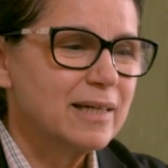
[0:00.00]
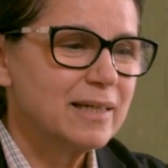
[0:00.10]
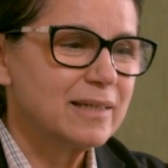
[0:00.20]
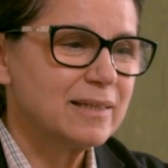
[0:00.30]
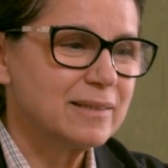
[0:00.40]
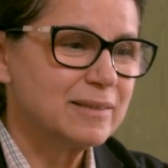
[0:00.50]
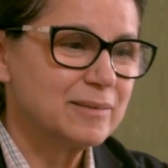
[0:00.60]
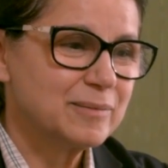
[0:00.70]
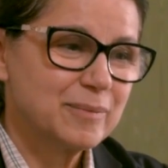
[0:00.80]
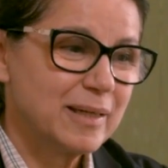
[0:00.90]

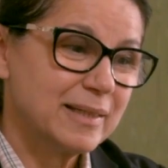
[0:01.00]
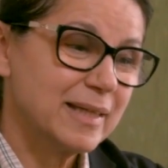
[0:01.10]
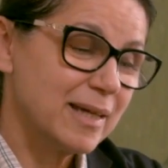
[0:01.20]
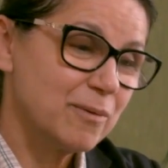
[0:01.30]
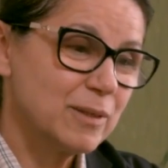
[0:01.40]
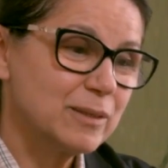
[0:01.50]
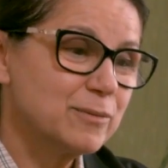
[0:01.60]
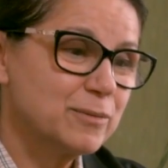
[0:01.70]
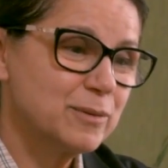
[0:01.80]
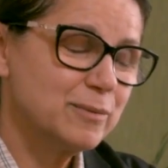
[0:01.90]
and they are wonderful,